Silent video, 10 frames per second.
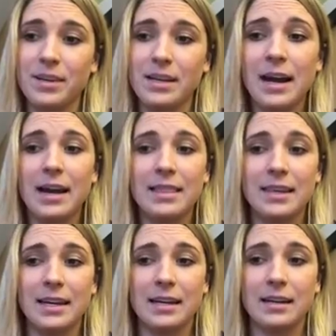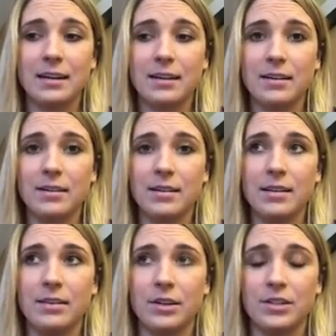yeah, I think
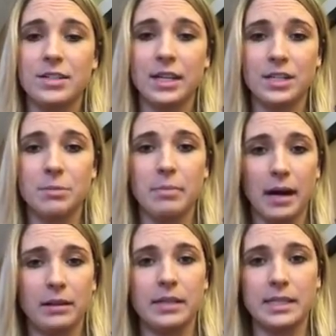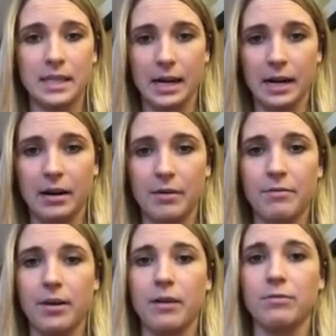there's such a balance there
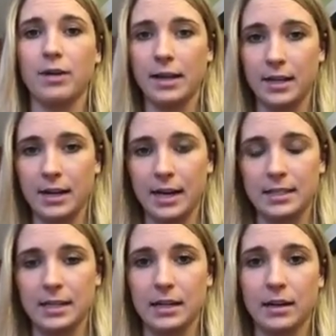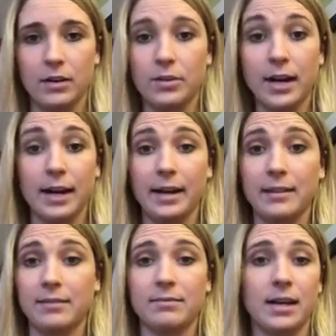of recognizing, okay,
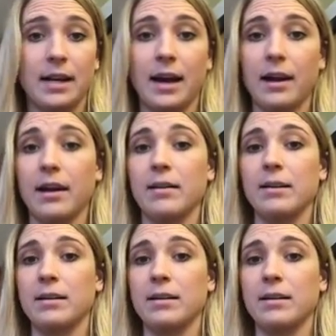I gotta